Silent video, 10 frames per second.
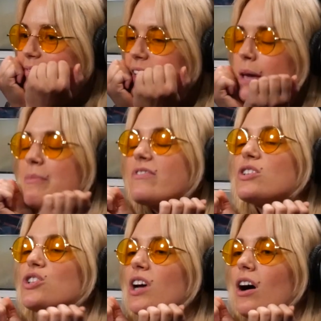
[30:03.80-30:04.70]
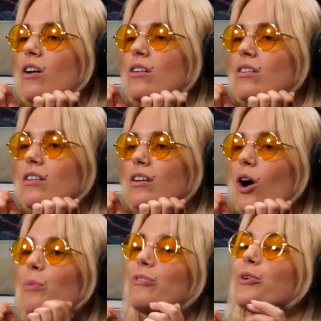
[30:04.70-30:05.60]
Name of the show?
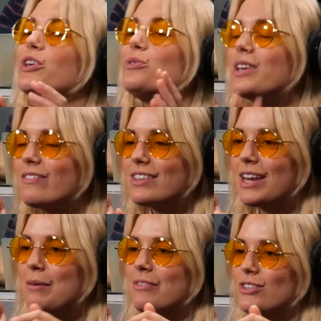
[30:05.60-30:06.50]
Oh, before you give the name